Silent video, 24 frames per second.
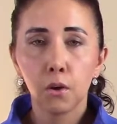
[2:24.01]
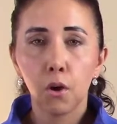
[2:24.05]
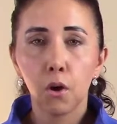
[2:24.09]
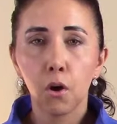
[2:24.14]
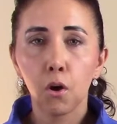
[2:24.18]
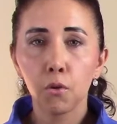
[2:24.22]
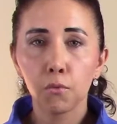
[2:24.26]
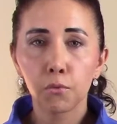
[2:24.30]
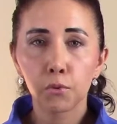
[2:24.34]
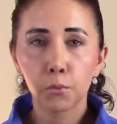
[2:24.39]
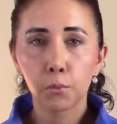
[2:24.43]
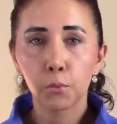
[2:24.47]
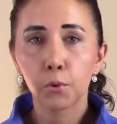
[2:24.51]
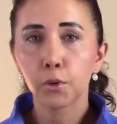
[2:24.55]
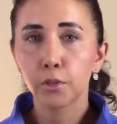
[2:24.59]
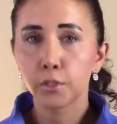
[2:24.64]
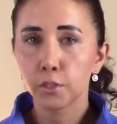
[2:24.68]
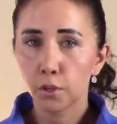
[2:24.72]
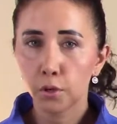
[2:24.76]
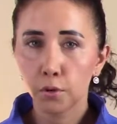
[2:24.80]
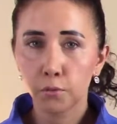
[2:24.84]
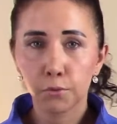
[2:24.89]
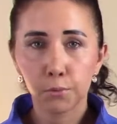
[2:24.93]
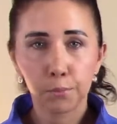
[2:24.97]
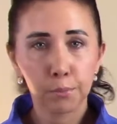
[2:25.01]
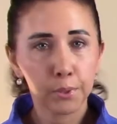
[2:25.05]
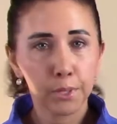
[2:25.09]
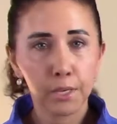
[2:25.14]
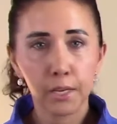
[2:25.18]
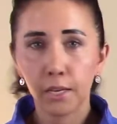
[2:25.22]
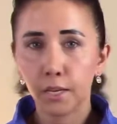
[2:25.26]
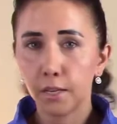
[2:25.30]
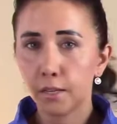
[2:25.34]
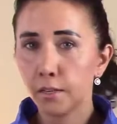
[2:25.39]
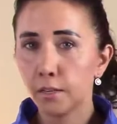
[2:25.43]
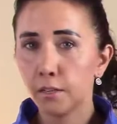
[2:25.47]
overworked,
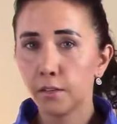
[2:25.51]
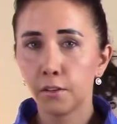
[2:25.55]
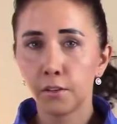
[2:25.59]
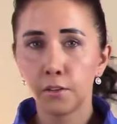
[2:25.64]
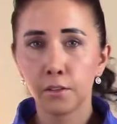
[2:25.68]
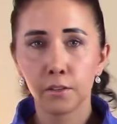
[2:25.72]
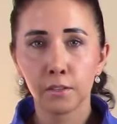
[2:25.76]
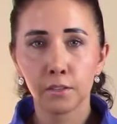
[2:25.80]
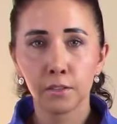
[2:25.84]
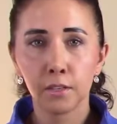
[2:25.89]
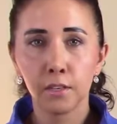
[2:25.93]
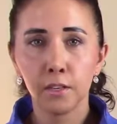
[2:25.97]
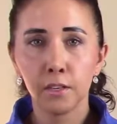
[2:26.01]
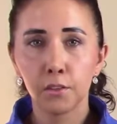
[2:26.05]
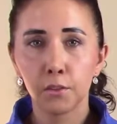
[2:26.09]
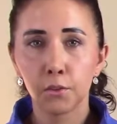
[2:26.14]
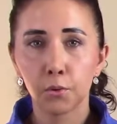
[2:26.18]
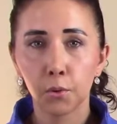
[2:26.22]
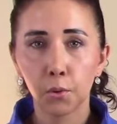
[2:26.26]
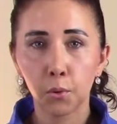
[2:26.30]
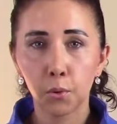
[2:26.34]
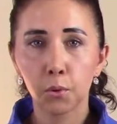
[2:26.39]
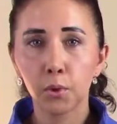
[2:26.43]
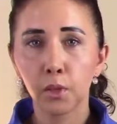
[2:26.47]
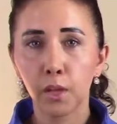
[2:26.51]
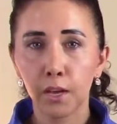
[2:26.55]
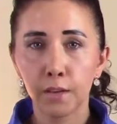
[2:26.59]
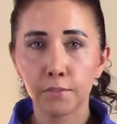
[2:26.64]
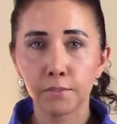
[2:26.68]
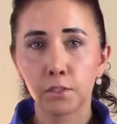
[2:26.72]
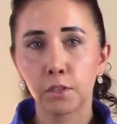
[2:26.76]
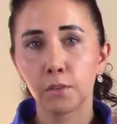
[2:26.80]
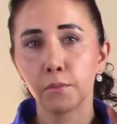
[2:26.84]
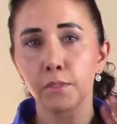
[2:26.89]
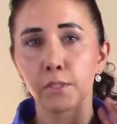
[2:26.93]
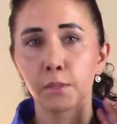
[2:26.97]
overplayed their whole lives,
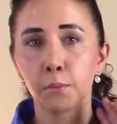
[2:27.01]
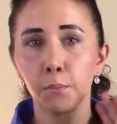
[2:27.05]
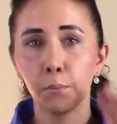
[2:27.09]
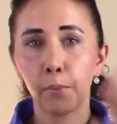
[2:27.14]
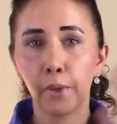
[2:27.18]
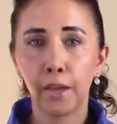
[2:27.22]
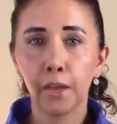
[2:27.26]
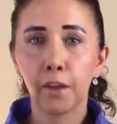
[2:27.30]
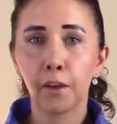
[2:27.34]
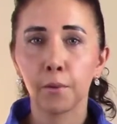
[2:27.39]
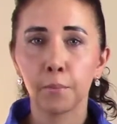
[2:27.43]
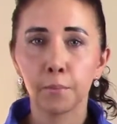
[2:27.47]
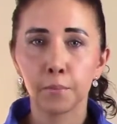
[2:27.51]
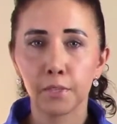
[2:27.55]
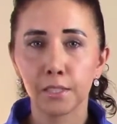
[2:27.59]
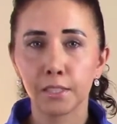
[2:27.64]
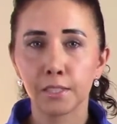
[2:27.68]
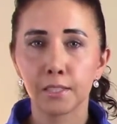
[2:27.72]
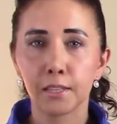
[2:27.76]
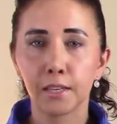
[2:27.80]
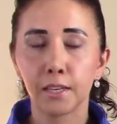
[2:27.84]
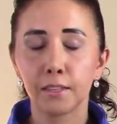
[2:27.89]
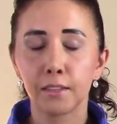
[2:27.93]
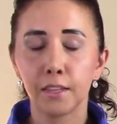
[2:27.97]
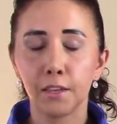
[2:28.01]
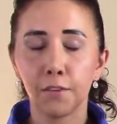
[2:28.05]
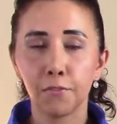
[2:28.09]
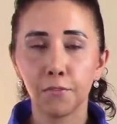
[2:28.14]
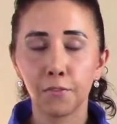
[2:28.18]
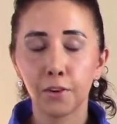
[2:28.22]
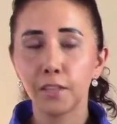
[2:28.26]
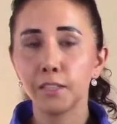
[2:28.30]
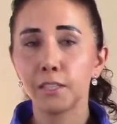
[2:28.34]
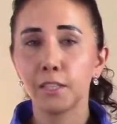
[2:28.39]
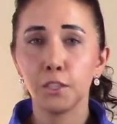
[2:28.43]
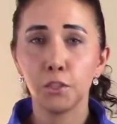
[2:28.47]
and all of a sudden, bam, it's like they
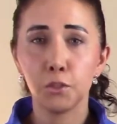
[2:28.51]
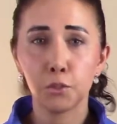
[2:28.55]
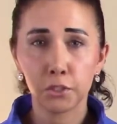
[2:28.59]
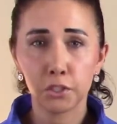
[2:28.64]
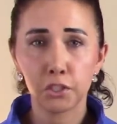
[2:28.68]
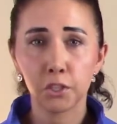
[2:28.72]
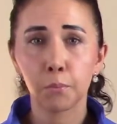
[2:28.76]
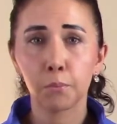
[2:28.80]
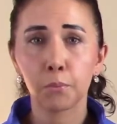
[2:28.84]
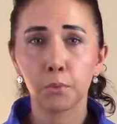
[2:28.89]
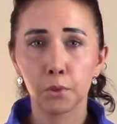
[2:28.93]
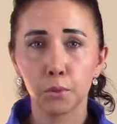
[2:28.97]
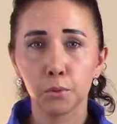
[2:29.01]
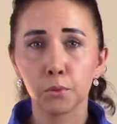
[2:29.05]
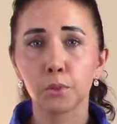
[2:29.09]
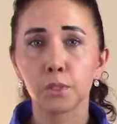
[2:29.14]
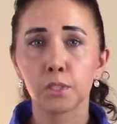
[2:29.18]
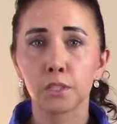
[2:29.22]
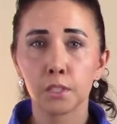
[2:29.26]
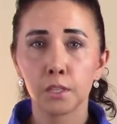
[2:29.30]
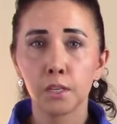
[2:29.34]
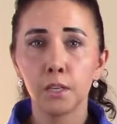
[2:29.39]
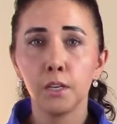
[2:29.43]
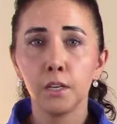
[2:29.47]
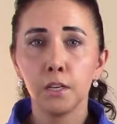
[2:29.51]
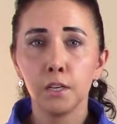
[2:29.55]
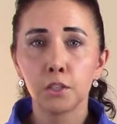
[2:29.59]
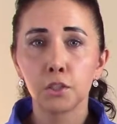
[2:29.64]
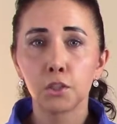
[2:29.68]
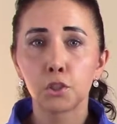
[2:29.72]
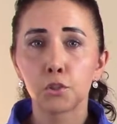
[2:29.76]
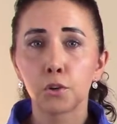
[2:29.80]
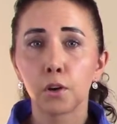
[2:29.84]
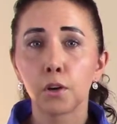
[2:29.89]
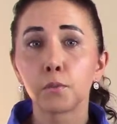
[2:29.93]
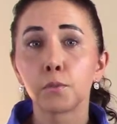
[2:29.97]
finally used up those
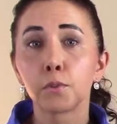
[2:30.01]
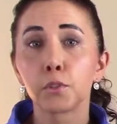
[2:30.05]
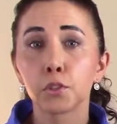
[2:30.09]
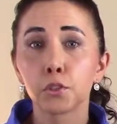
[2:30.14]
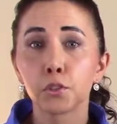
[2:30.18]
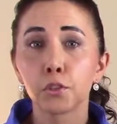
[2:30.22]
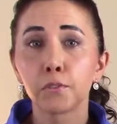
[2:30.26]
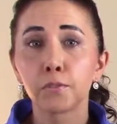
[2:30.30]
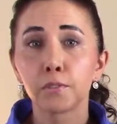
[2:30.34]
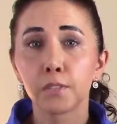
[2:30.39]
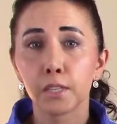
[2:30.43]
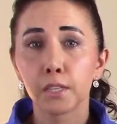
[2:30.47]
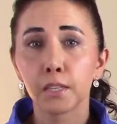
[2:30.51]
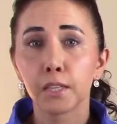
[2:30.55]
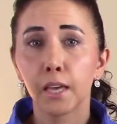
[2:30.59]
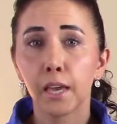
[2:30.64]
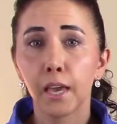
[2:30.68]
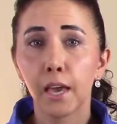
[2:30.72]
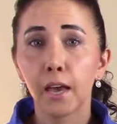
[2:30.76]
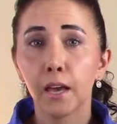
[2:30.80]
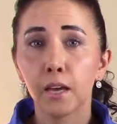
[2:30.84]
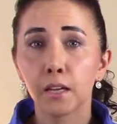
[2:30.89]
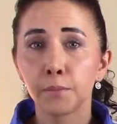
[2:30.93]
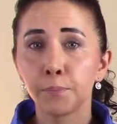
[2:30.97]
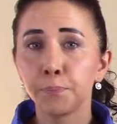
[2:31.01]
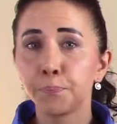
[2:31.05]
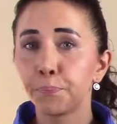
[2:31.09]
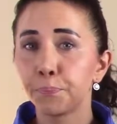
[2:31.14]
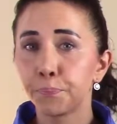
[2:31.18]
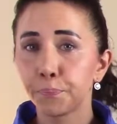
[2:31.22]
strong reserves that they had.